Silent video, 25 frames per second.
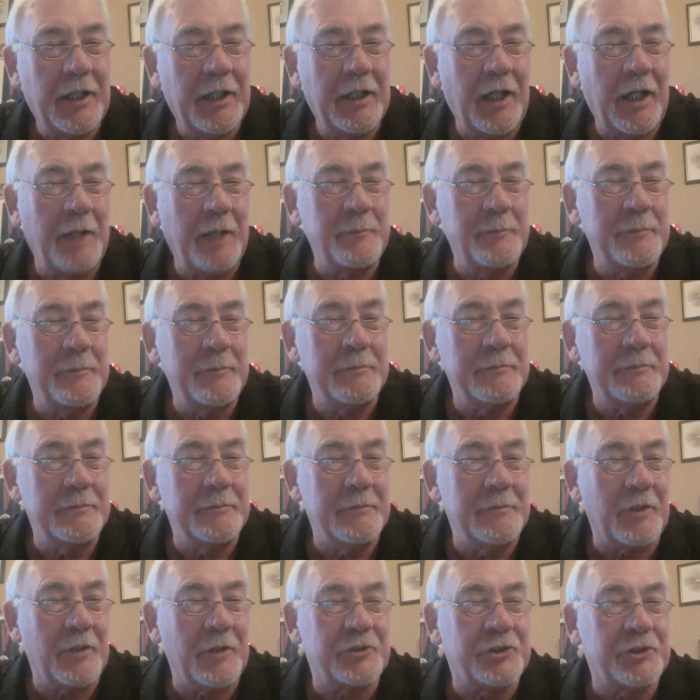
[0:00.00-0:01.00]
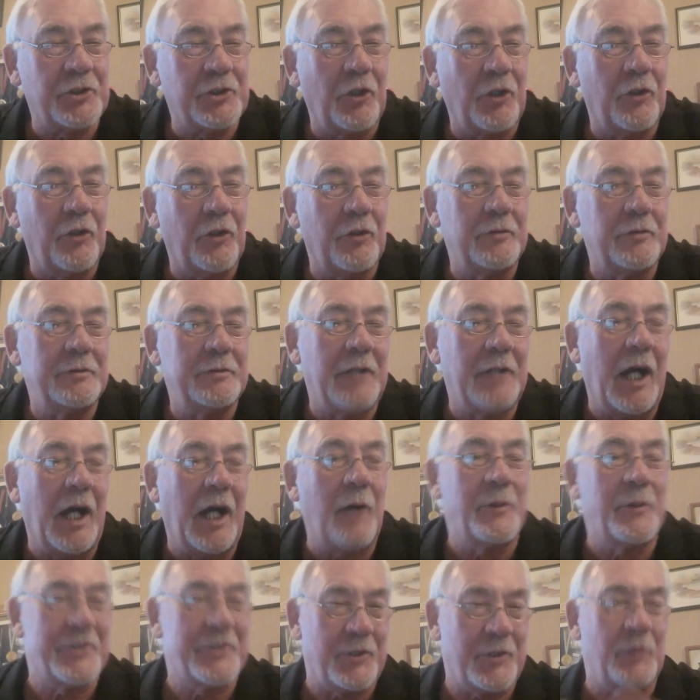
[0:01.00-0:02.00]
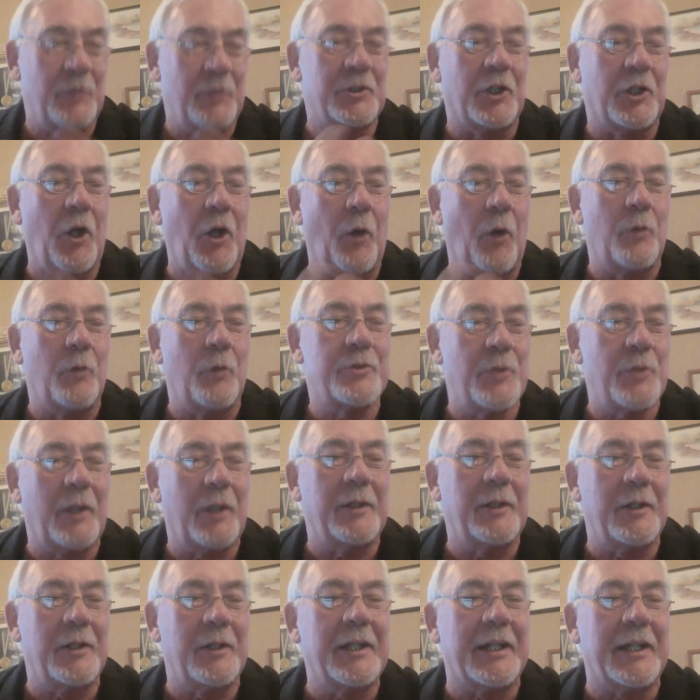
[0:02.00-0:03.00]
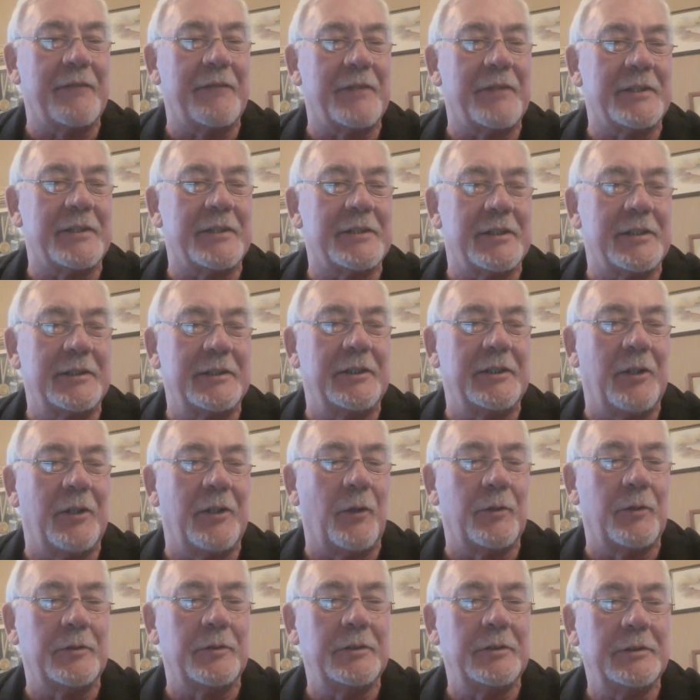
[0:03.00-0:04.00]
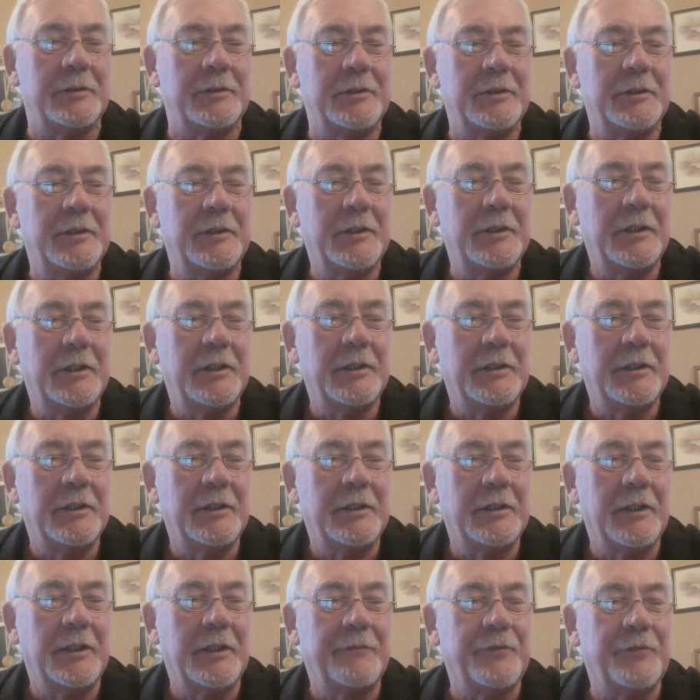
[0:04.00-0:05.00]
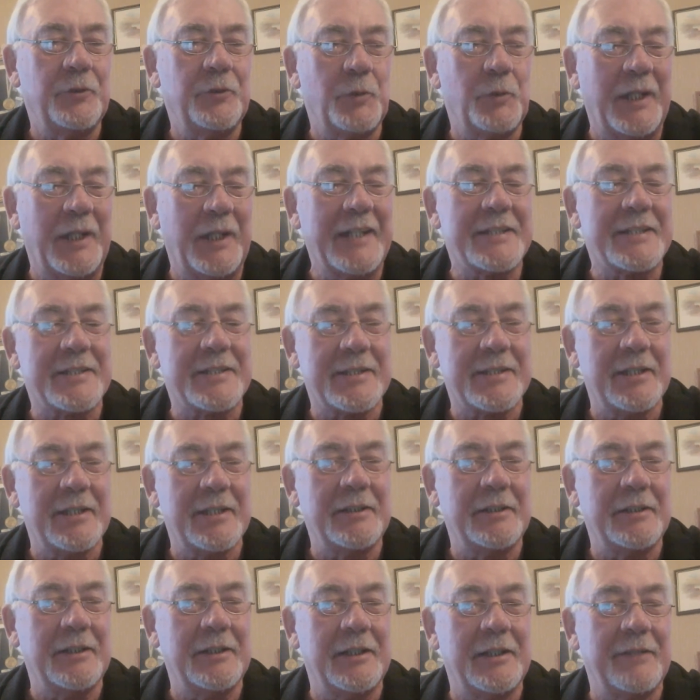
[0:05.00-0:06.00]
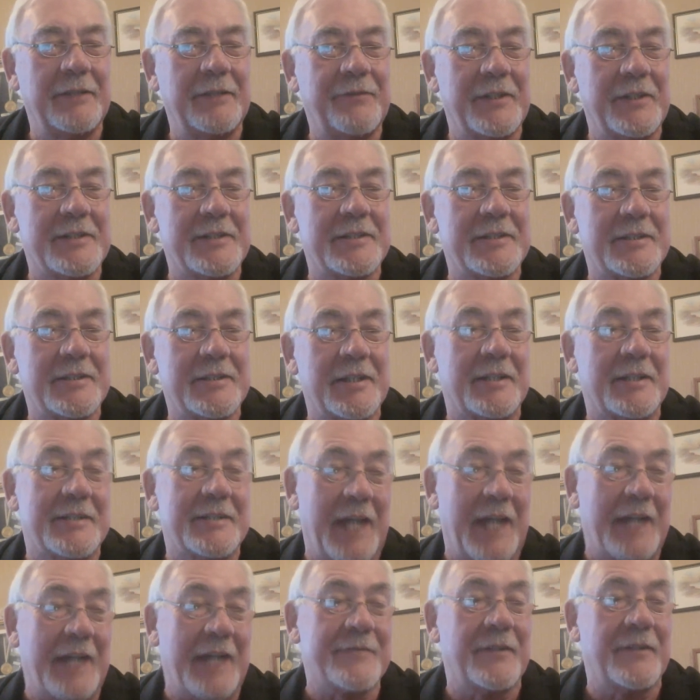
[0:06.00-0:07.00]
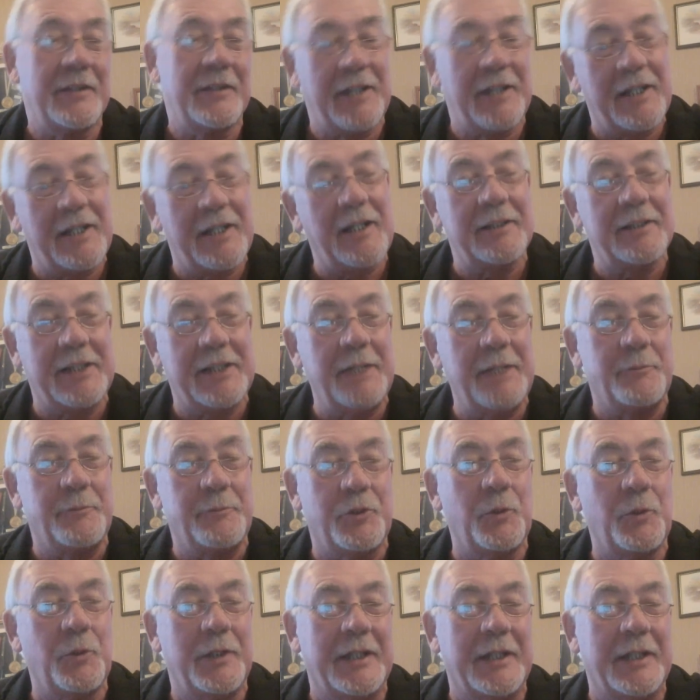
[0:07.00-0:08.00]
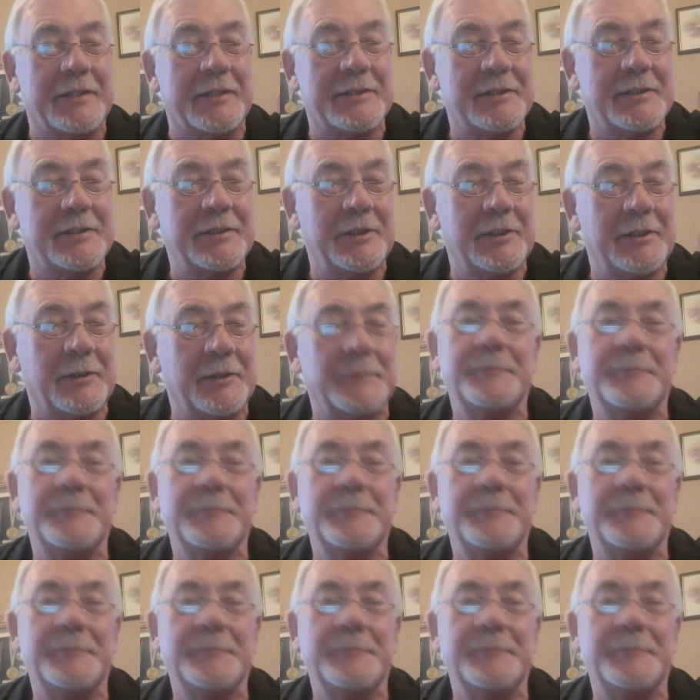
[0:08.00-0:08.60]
I'm not sure how it's going to go. So I'm going to give it, a few weeks, and if it's successful, then I'll keep doing it. Do